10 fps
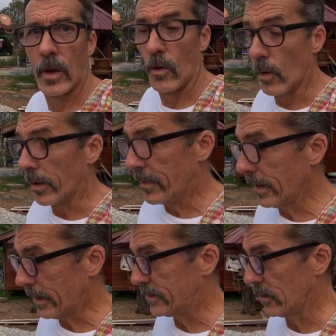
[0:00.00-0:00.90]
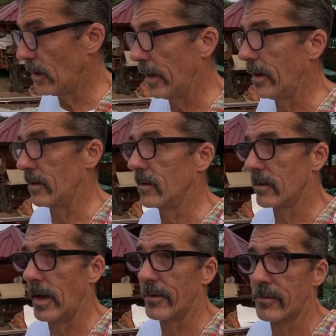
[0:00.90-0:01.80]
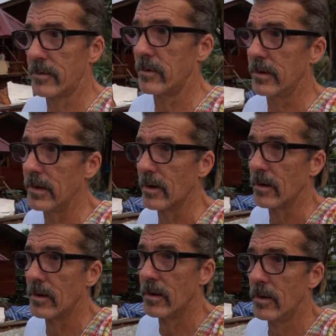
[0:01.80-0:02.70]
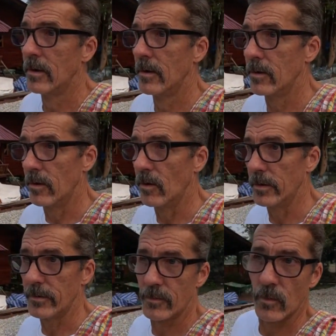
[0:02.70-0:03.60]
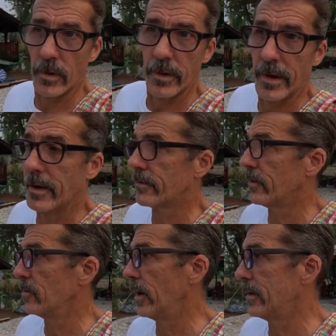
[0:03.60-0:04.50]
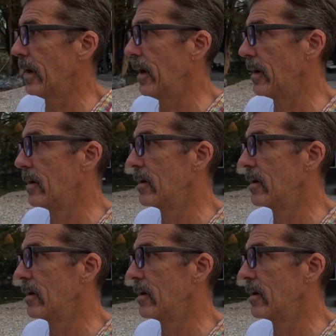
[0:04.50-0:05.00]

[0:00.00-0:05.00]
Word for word: Although I think I saw that last year, you know, at least for one day or something like that.